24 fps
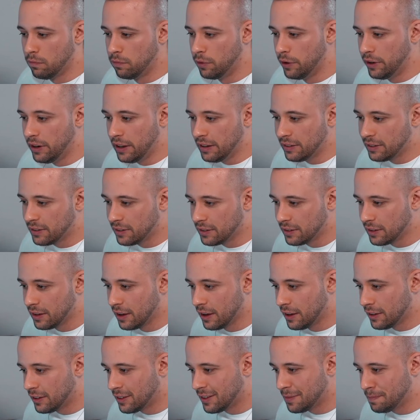for this
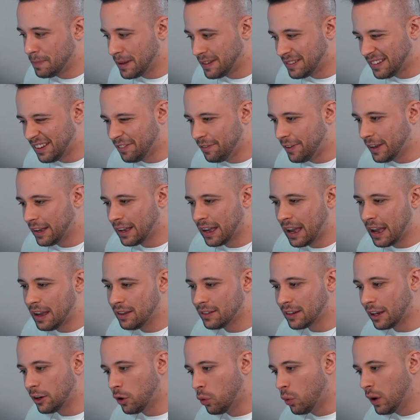specific
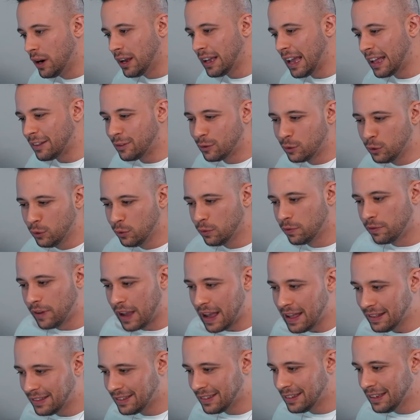case, I don't want to get too
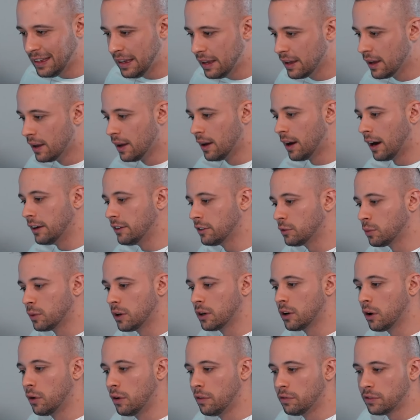fancy. I just want
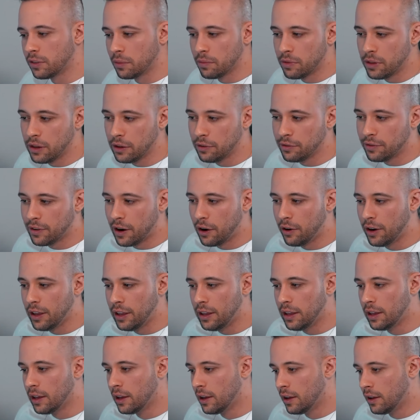to go with something
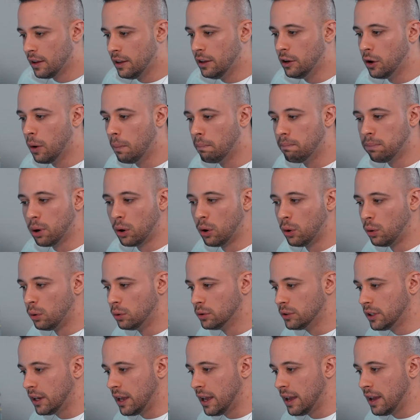very, you know,
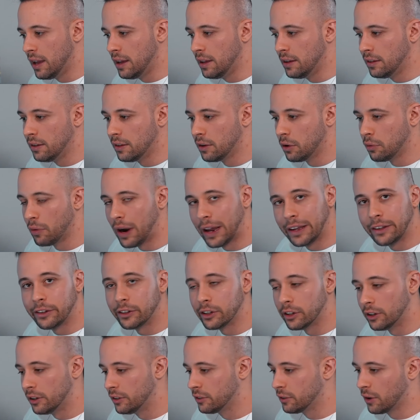bold and
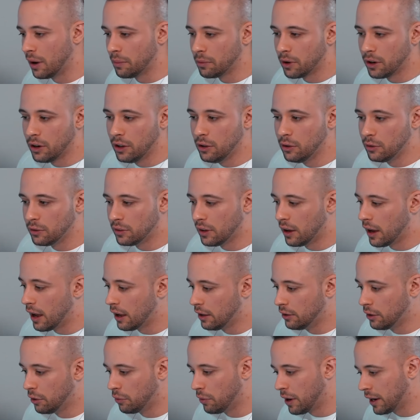regular. So I'm going to use
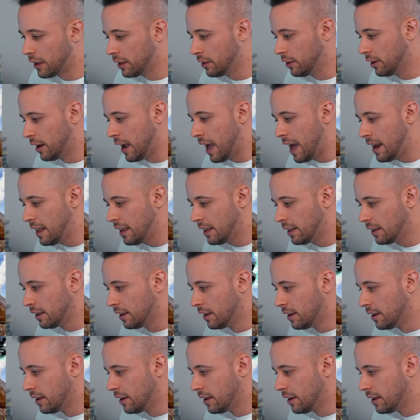the regular heading.